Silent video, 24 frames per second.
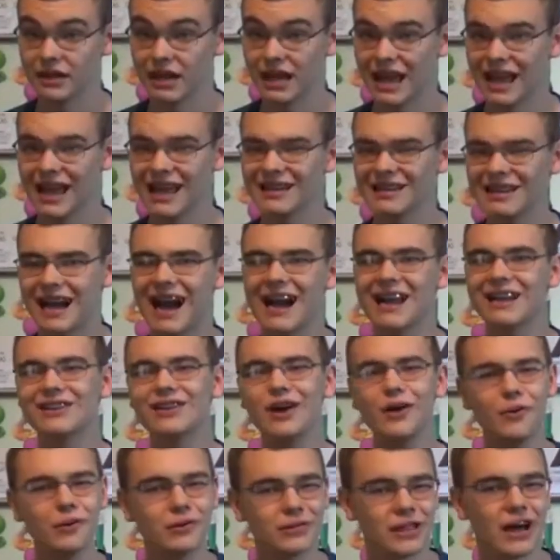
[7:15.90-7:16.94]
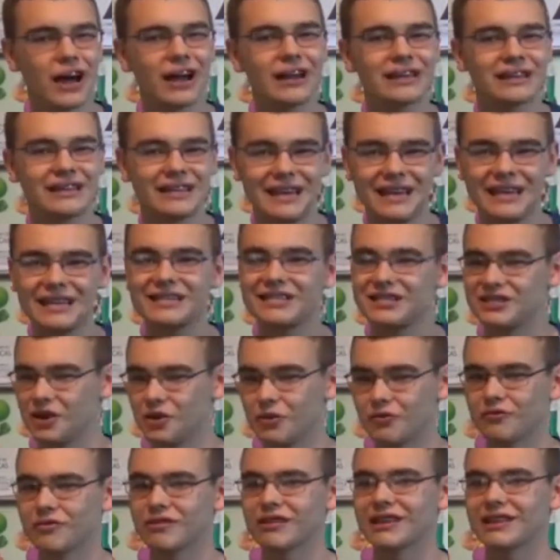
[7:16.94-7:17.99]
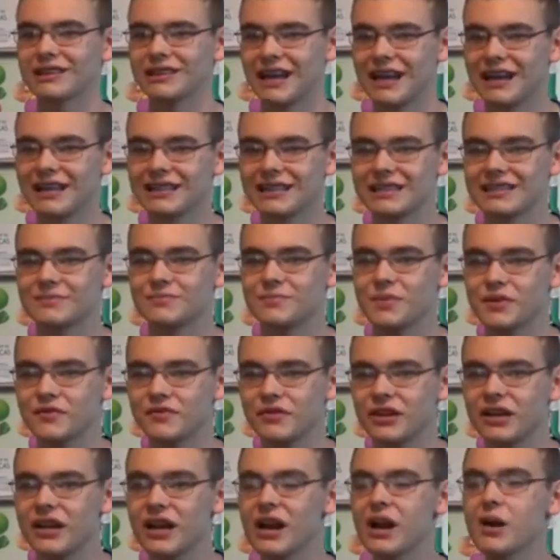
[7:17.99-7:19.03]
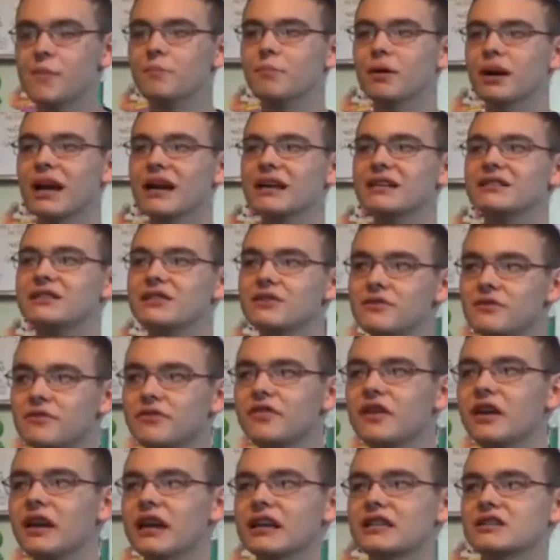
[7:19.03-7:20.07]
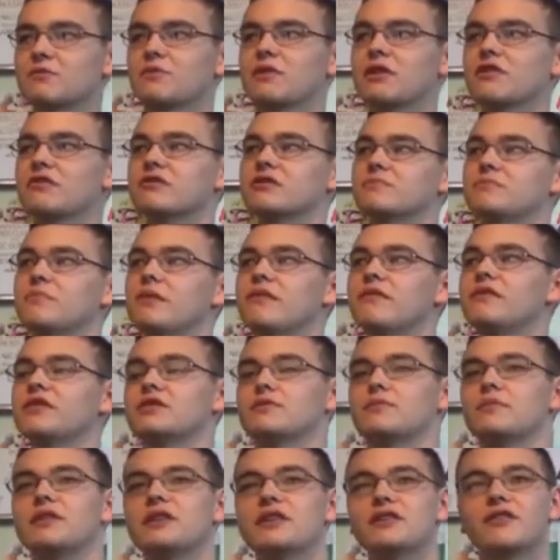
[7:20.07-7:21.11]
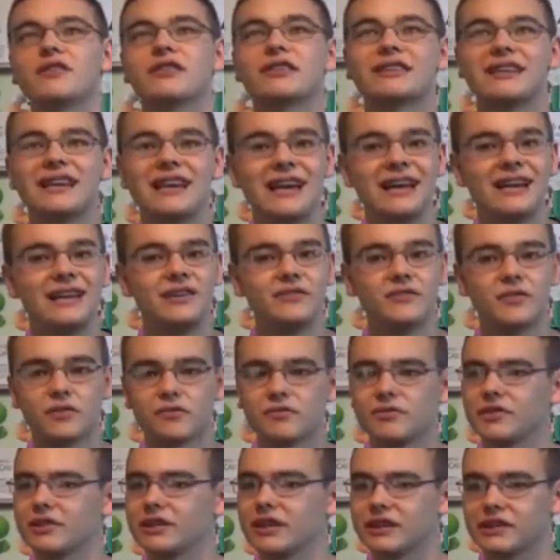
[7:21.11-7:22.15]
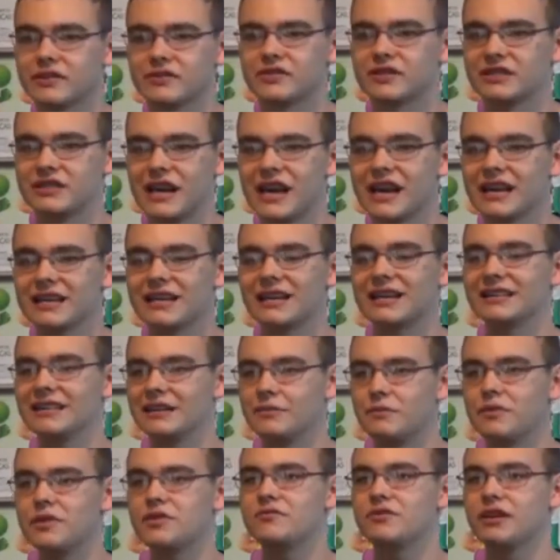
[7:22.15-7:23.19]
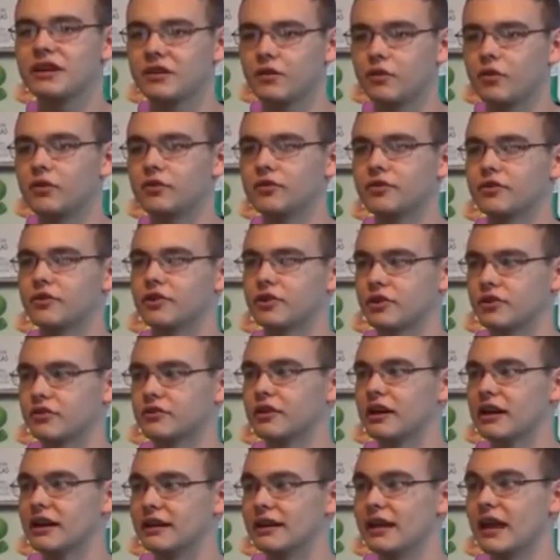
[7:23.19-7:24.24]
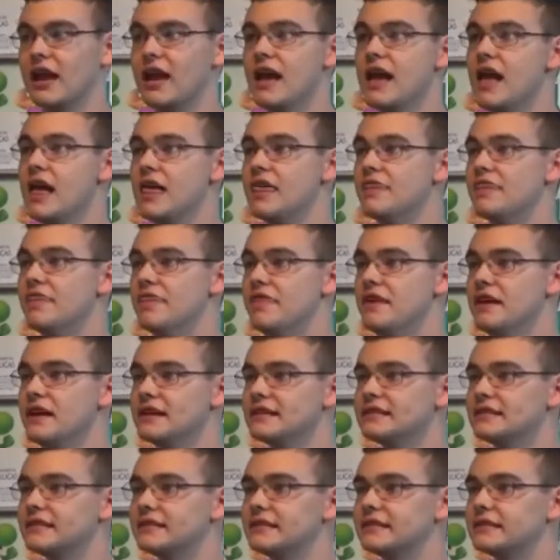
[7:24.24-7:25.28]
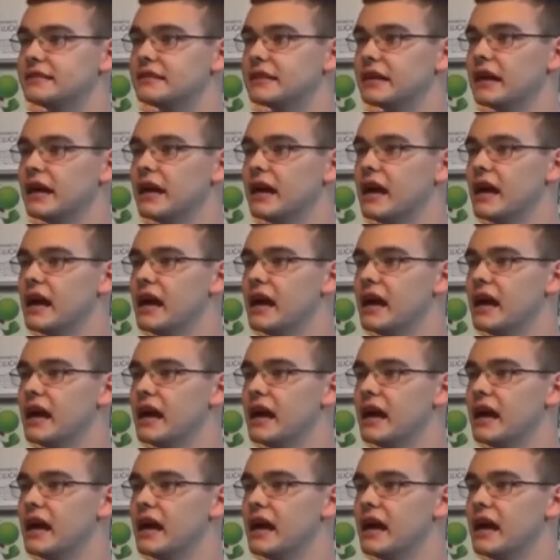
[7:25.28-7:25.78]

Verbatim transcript: it. And I know a lot of kids don't really like this movie, but I do think it's one of those movies when you're a kid, you don't really understand it, and then when you get older, you're like, this